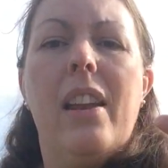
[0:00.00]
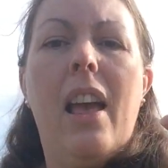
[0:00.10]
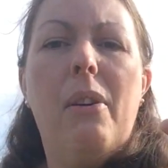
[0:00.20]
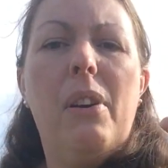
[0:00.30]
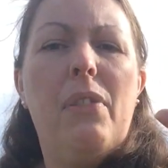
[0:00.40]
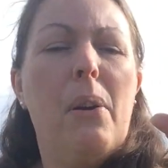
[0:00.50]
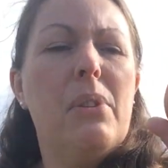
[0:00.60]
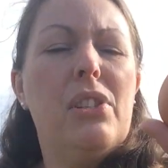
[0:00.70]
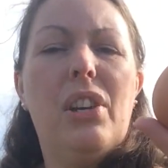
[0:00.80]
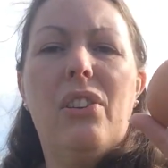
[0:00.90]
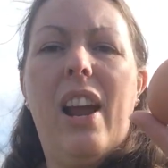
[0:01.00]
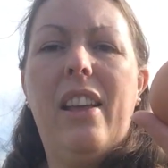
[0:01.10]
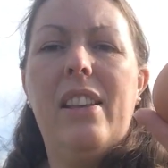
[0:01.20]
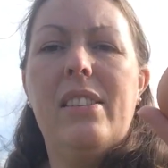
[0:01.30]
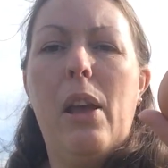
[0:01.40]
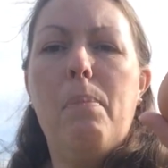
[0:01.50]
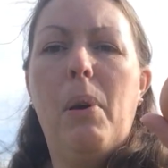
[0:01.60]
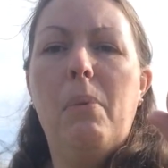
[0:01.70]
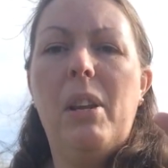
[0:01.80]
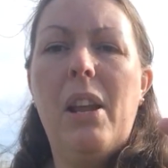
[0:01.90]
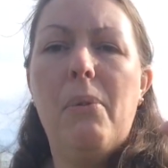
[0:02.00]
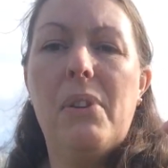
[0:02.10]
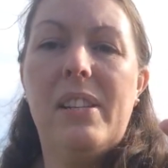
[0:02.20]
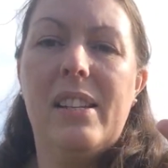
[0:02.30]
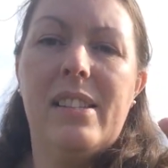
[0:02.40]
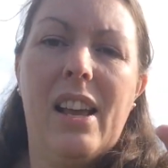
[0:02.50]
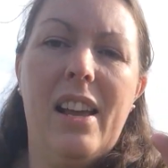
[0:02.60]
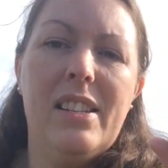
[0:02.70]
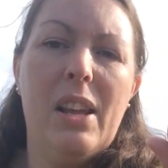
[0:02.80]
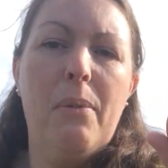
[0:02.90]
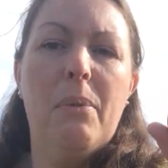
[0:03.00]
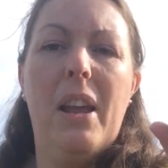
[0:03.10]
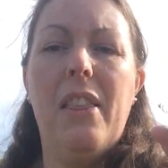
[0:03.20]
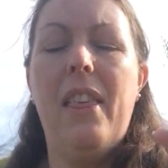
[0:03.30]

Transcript: Now, if I was to crack this open, we know what's inside, don't we?